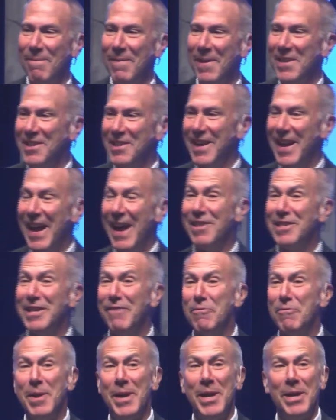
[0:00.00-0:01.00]
I said, how's
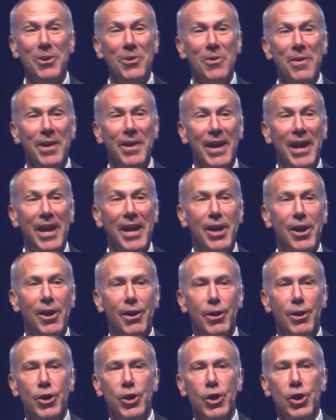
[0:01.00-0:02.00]
everybody doing? I hear,
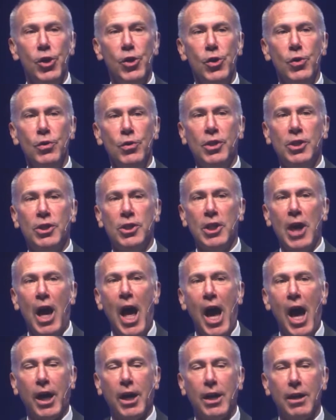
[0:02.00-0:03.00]
you
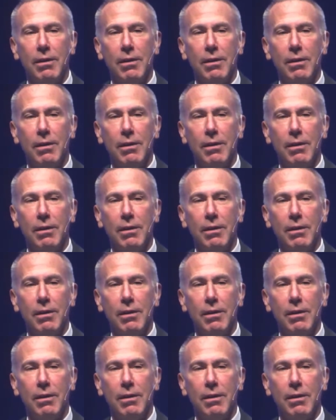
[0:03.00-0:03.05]
suck.